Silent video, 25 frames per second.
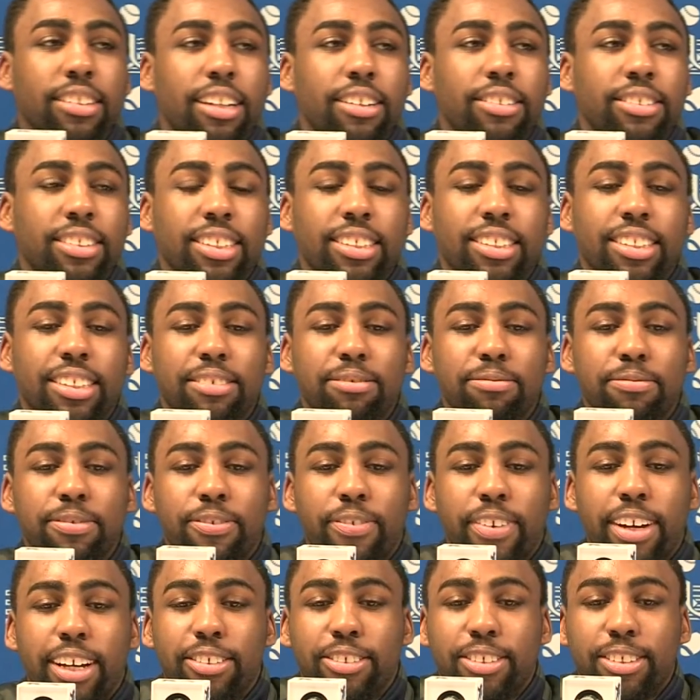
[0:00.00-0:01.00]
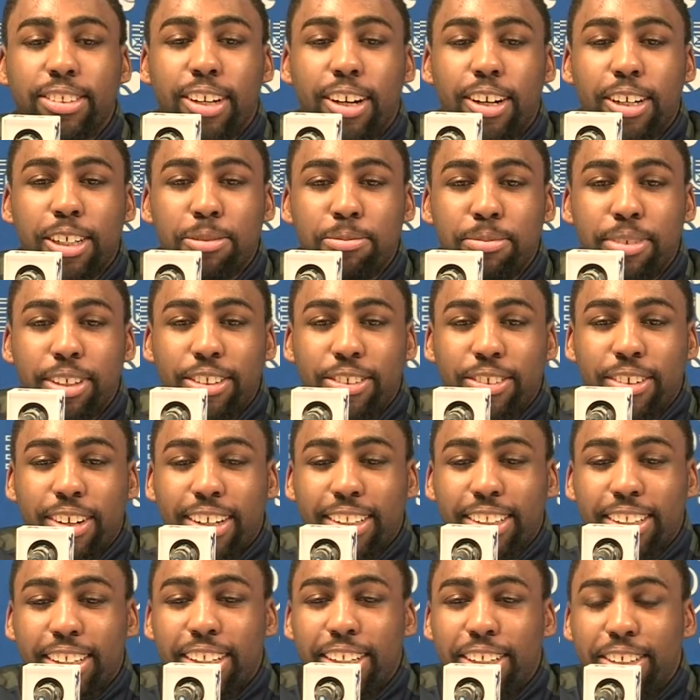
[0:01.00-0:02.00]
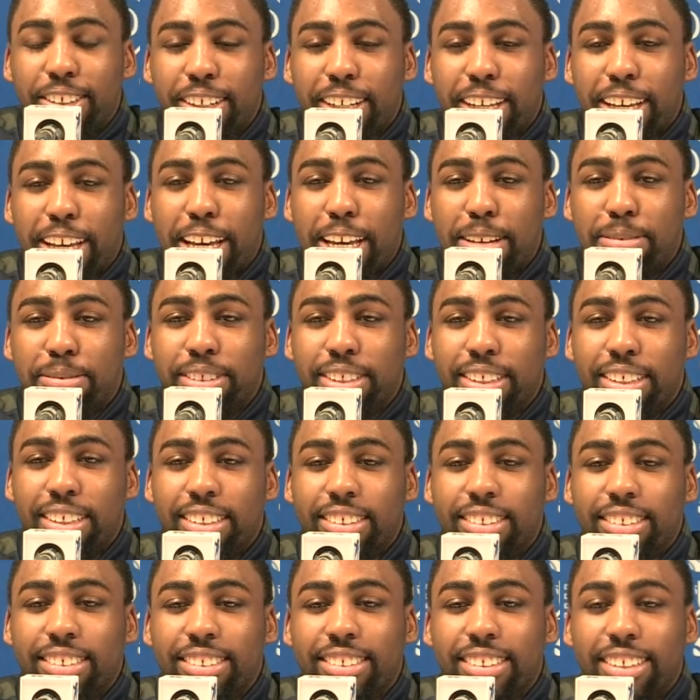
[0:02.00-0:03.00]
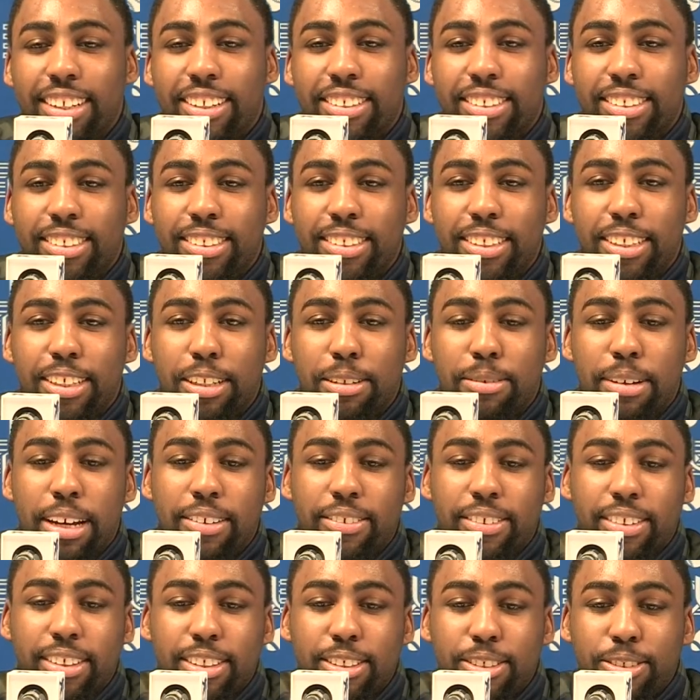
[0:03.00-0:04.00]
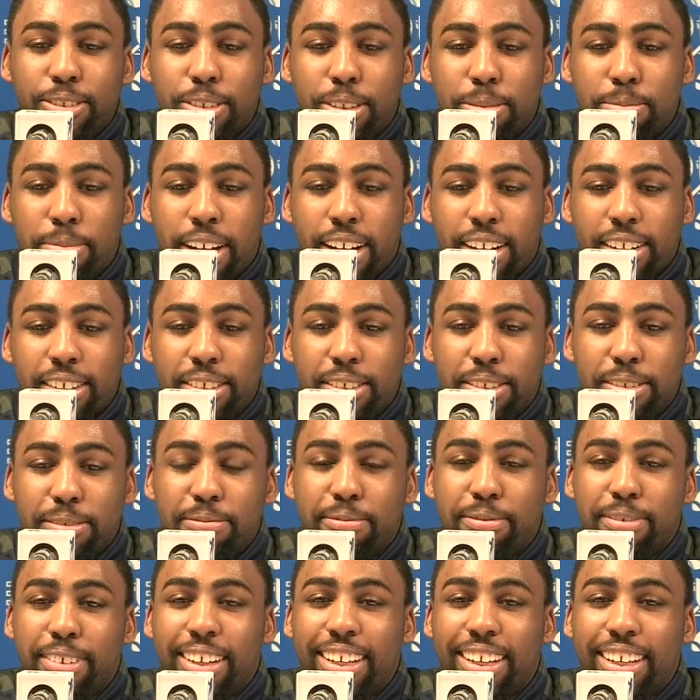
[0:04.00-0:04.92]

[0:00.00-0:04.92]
There was uh, fans was talking to me throughout the whole game, so I was just telling them have a good trip back home.